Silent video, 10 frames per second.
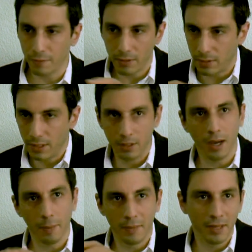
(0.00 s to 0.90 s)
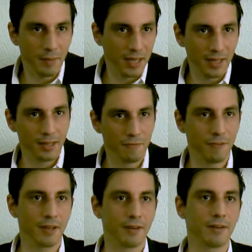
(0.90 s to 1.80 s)
uh, he, um, he made it in
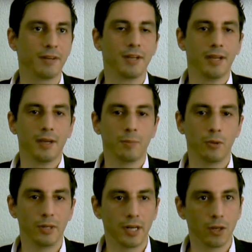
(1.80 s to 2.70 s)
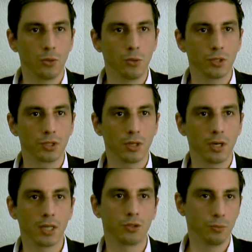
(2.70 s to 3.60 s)
finger pointed out who was
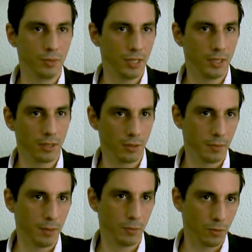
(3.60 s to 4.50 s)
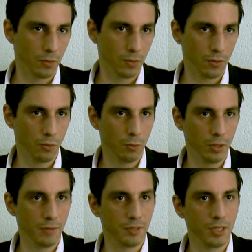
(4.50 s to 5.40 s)
had to be uh, the people uh, who
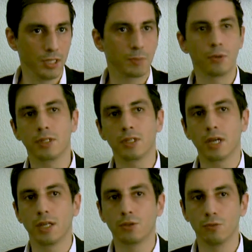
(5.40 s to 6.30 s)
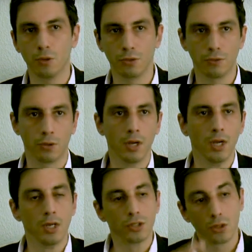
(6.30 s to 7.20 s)
believed in his project had to vote for.
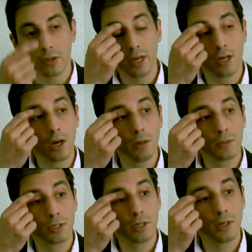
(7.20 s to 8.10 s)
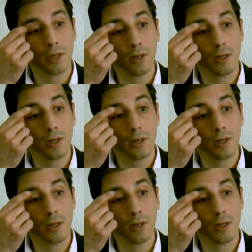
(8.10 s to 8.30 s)
So then comes uh,